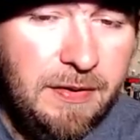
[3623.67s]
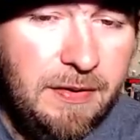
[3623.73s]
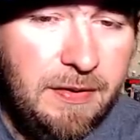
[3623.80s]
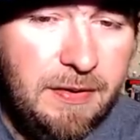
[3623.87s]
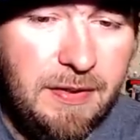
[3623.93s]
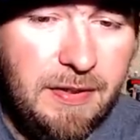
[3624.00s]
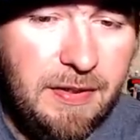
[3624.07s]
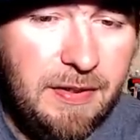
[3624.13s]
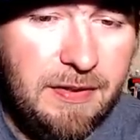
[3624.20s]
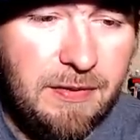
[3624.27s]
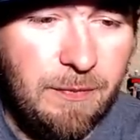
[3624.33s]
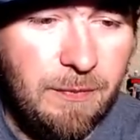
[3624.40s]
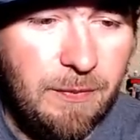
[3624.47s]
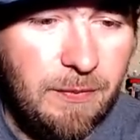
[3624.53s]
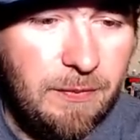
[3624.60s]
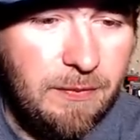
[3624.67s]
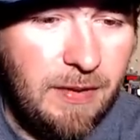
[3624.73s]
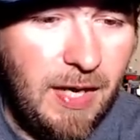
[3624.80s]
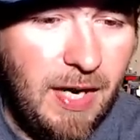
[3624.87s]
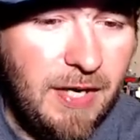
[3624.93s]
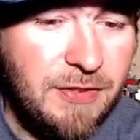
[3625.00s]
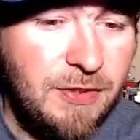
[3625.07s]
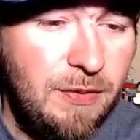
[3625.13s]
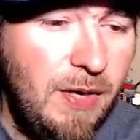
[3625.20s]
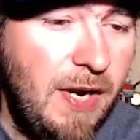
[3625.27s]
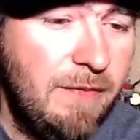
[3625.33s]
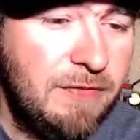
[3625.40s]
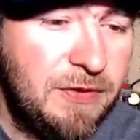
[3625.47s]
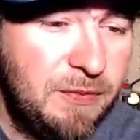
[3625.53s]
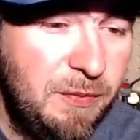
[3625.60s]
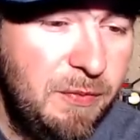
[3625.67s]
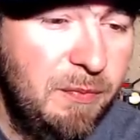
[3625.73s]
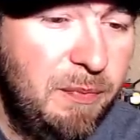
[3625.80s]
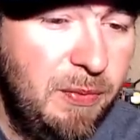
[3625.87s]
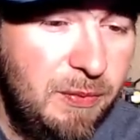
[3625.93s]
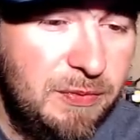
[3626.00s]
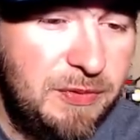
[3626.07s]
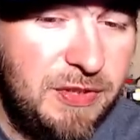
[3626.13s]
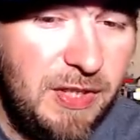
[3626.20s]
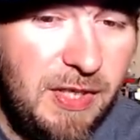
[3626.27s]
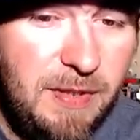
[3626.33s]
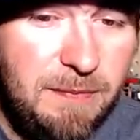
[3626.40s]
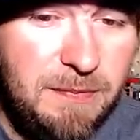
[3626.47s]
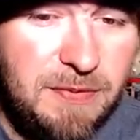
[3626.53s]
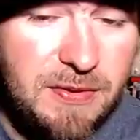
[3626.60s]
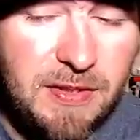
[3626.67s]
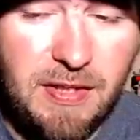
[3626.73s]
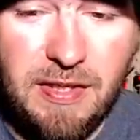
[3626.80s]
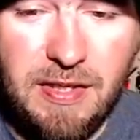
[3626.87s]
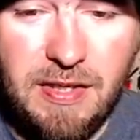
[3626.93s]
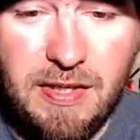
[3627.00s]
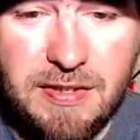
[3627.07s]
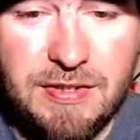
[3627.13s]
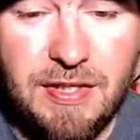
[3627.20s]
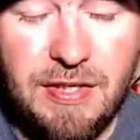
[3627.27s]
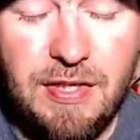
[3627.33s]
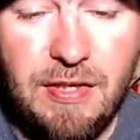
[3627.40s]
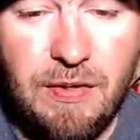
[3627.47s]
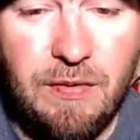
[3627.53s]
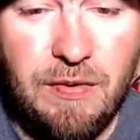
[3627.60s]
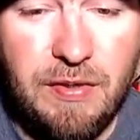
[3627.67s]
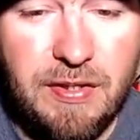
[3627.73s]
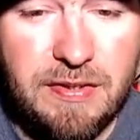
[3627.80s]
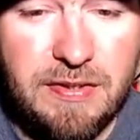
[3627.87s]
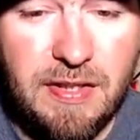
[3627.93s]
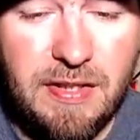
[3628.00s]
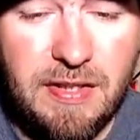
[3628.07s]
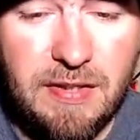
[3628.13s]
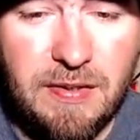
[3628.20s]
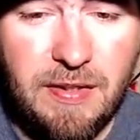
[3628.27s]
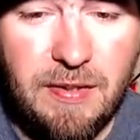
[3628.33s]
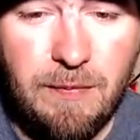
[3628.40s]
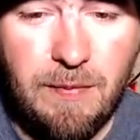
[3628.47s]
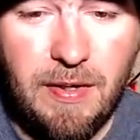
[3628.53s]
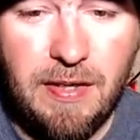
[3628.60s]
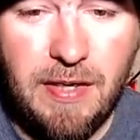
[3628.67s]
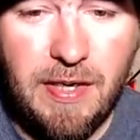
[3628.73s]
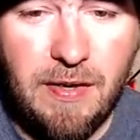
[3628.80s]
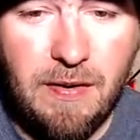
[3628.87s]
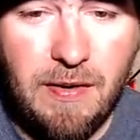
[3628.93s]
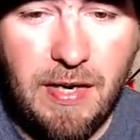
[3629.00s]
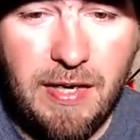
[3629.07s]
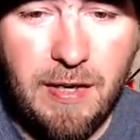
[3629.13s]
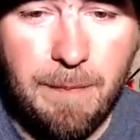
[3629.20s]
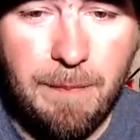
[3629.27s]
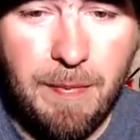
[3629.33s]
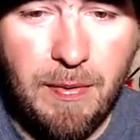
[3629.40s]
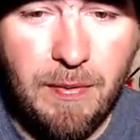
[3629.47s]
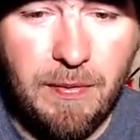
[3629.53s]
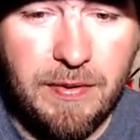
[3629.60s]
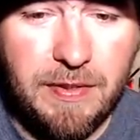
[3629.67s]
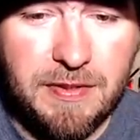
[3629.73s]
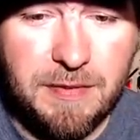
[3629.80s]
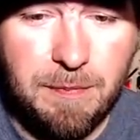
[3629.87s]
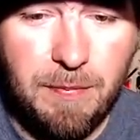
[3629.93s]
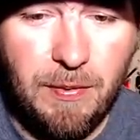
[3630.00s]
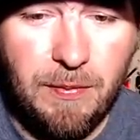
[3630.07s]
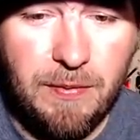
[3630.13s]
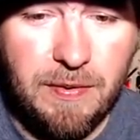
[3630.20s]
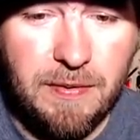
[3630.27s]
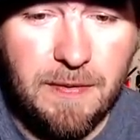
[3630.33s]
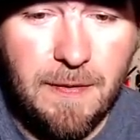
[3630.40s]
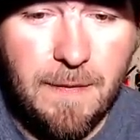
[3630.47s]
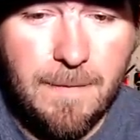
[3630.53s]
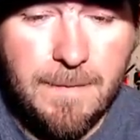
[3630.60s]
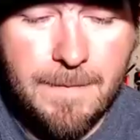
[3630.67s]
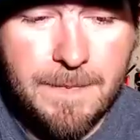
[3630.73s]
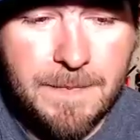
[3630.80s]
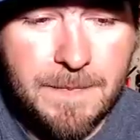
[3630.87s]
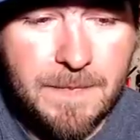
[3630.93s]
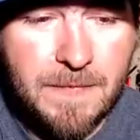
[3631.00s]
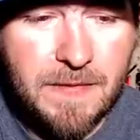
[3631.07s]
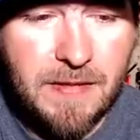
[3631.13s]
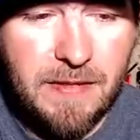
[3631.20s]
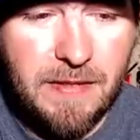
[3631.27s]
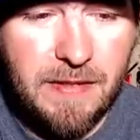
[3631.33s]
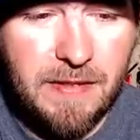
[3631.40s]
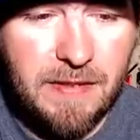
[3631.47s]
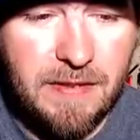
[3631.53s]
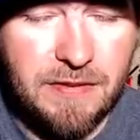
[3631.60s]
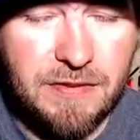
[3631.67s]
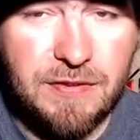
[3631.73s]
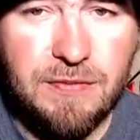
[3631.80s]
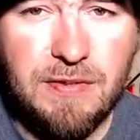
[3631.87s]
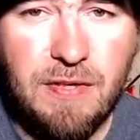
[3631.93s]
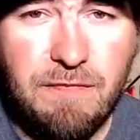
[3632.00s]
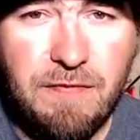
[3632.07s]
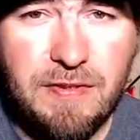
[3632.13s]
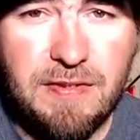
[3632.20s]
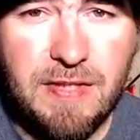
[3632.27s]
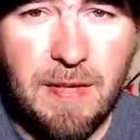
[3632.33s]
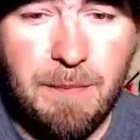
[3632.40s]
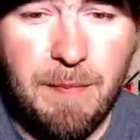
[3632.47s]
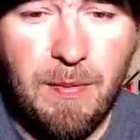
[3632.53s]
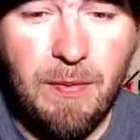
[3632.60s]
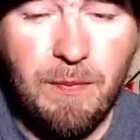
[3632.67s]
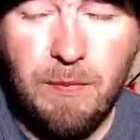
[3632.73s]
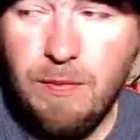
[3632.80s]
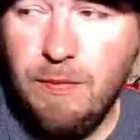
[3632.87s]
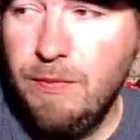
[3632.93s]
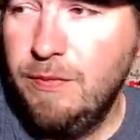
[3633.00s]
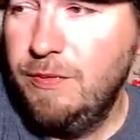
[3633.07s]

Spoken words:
it don't work. I do have a swimming pool, James, and it's the color of Kentucky Lake right now. I got a part that's broken, and as soon as I fix that part, we're going to do